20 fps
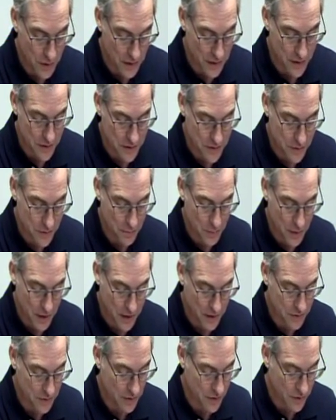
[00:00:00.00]
by
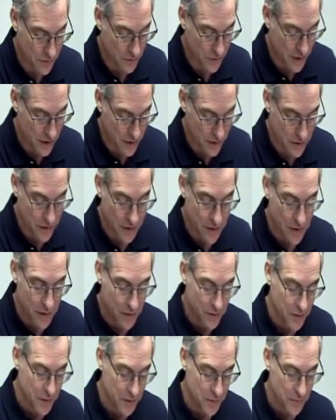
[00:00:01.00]
surpassing that
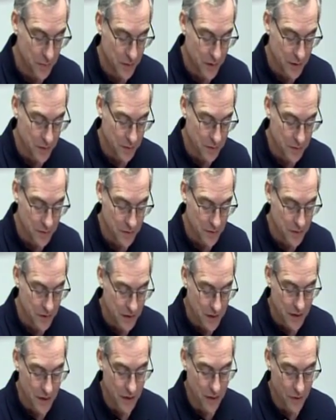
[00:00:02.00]

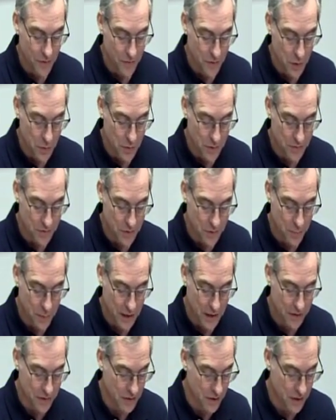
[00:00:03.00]
in the view of
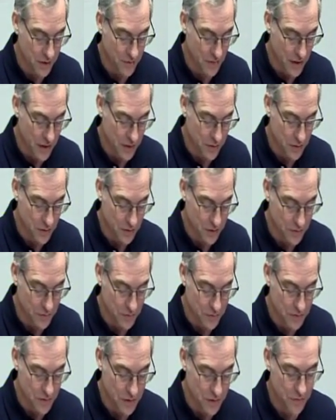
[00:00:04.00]
surpassing the values
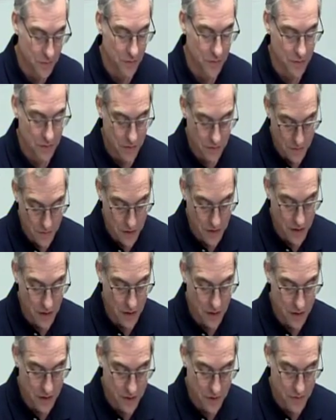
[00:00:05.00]
of, of the
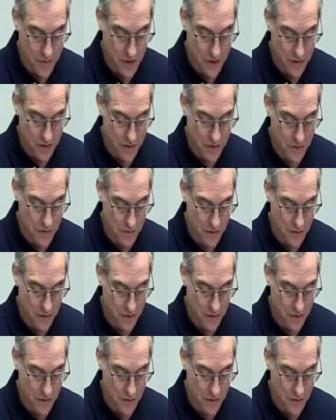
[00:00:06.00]
knowledge of Jesus